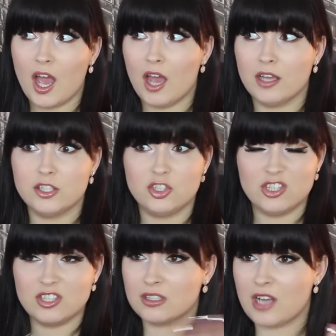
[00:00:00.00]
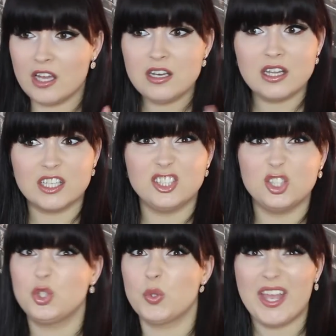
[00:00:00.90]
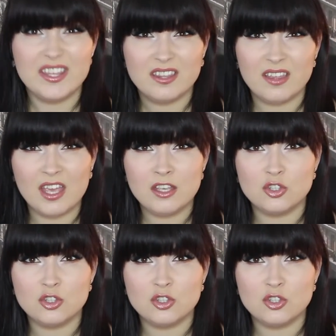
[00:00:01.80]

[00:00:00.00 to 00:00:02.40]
and it just kind of like didn't do anything.